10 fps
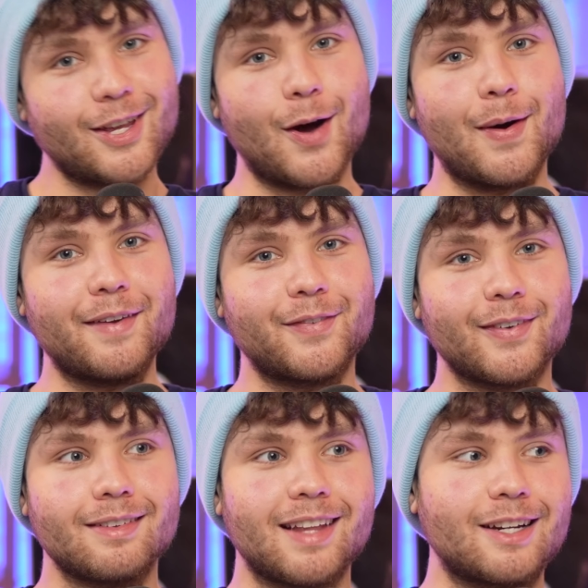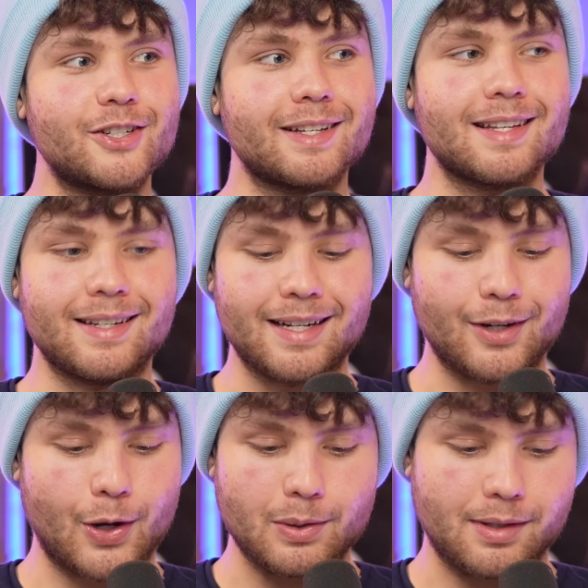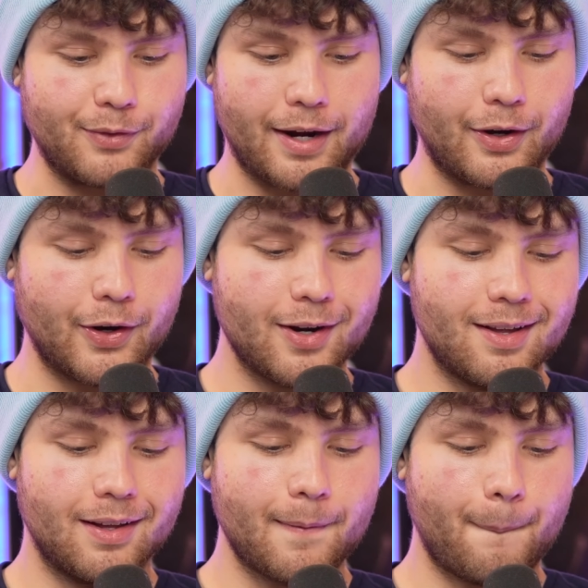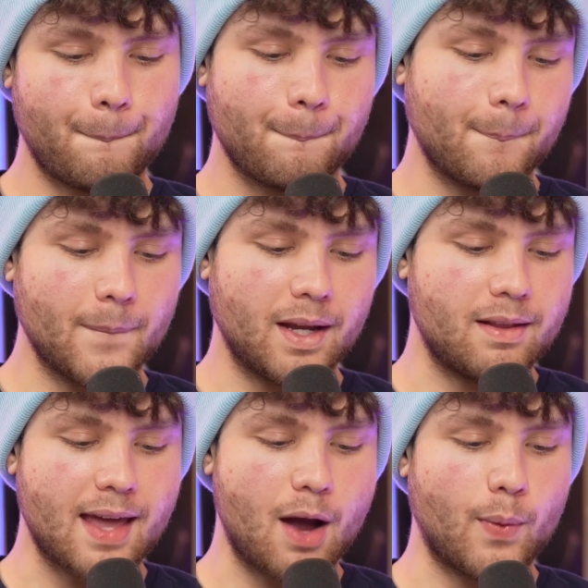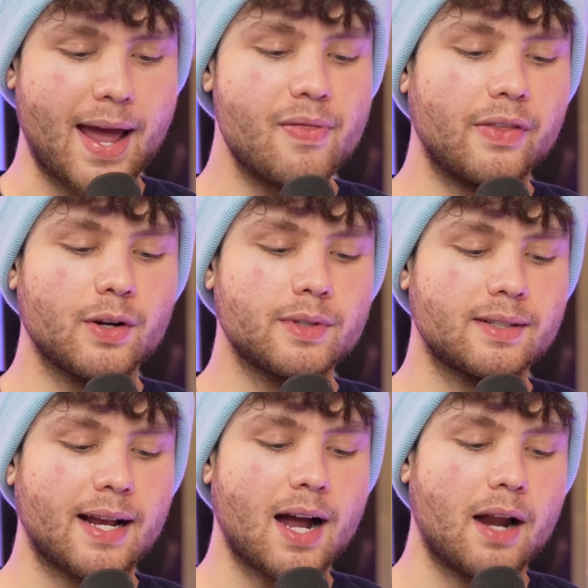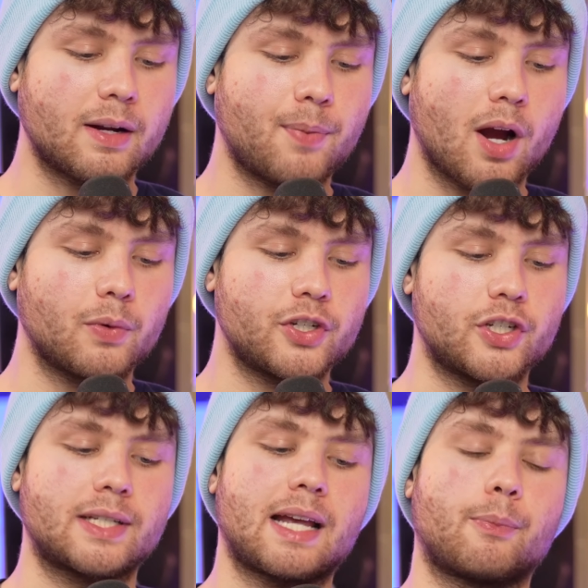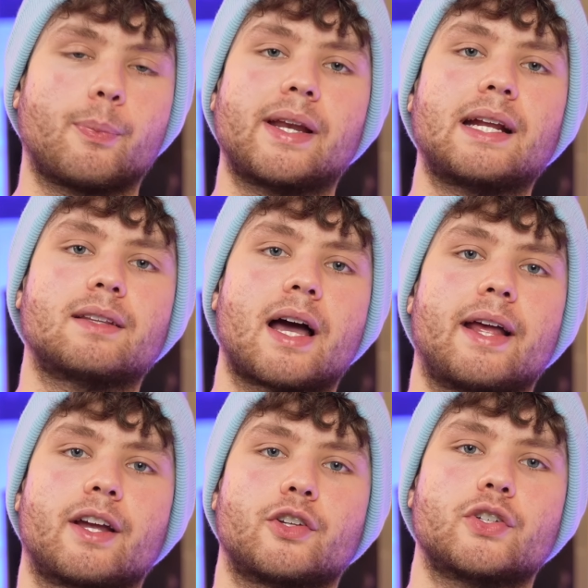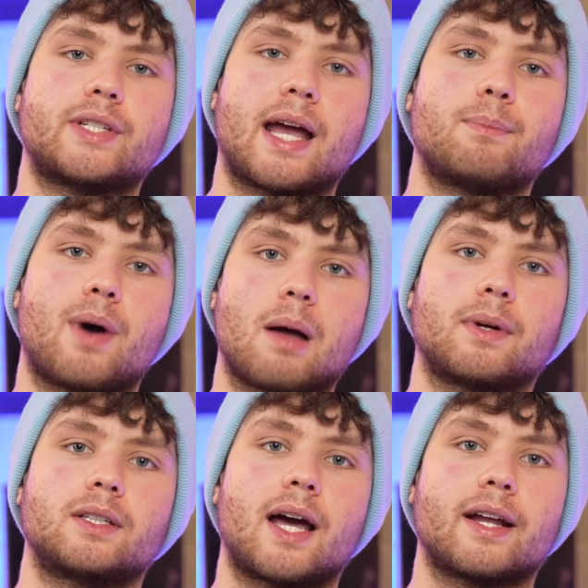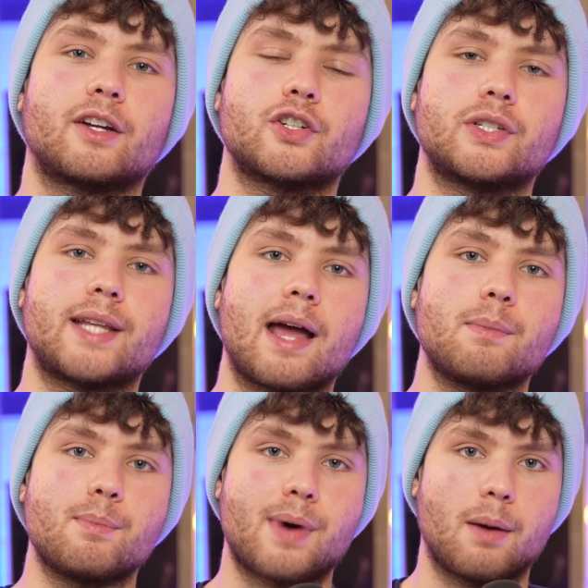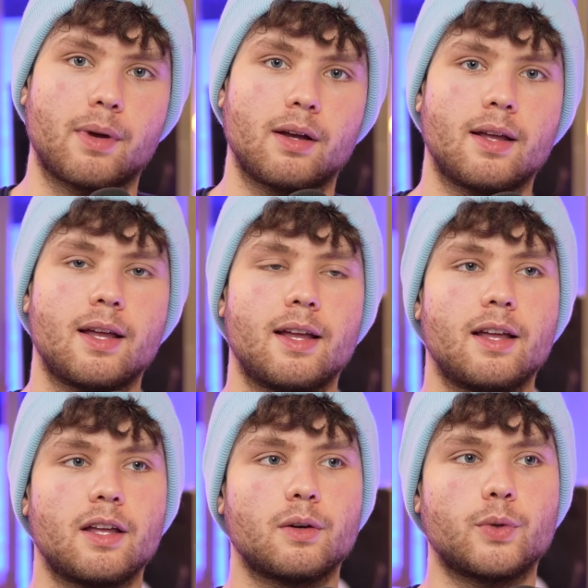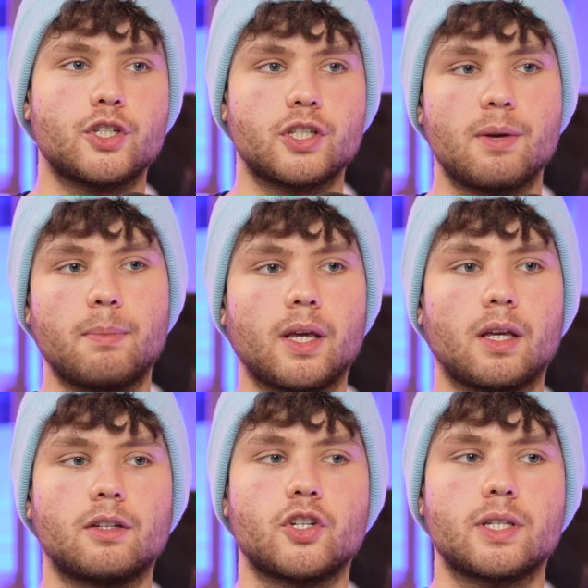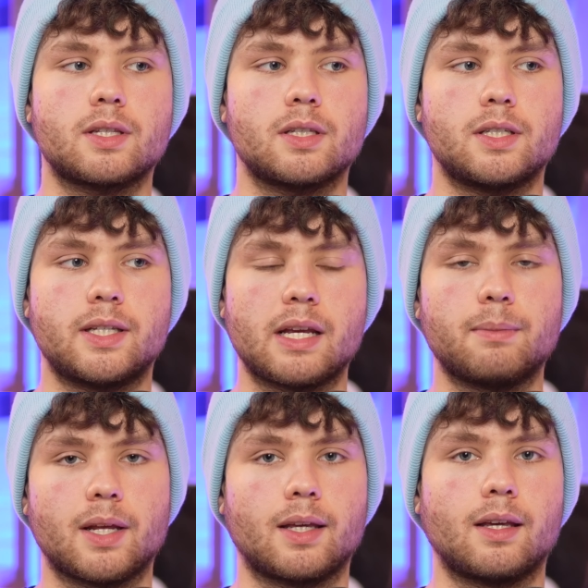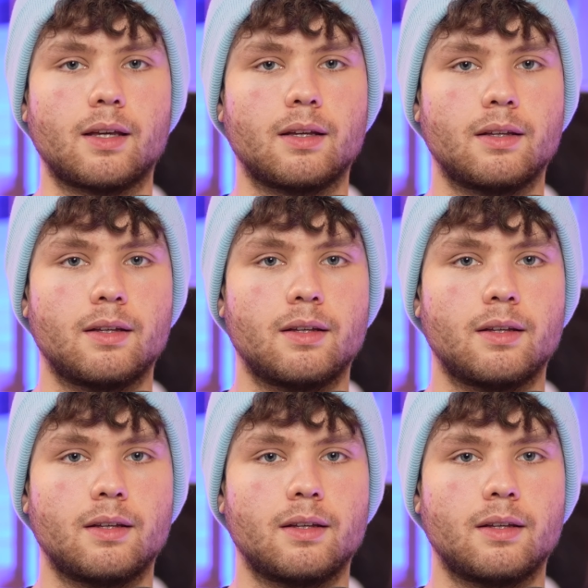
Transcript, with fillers: So if like she doesn't need a ghostwriter in that way. And then there was the psychotic part where she just kept repeating lying on your dead mama, lying on your dead mama, which to me just deemed Nicki